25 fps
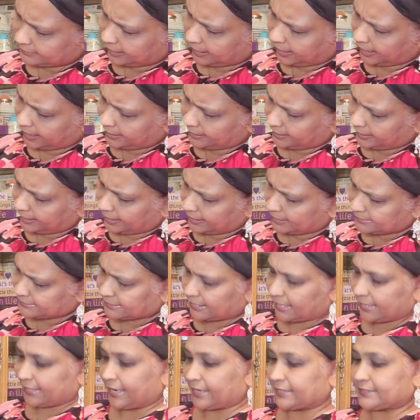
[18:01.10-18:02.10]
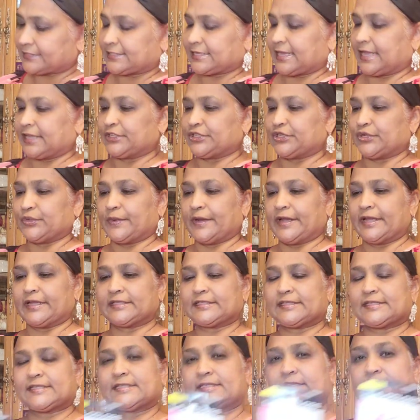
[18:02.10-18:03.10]
highlights and
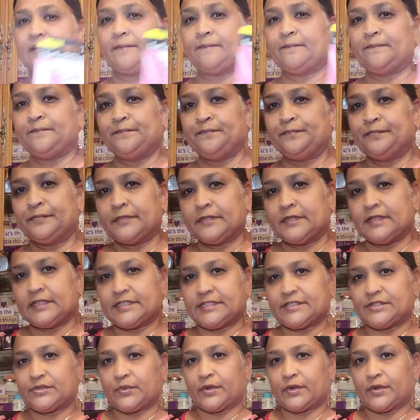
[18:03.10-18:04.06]
accentuates this is